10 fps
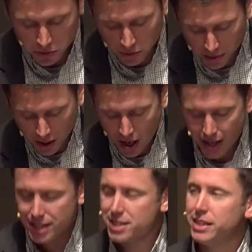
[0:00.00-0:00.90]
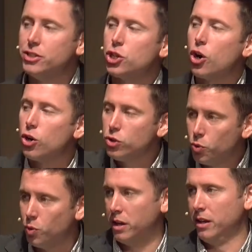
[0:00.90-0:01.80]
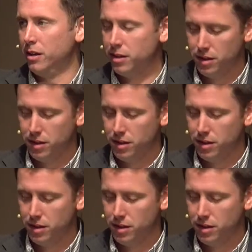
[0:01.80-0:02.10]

from God is an eternal one.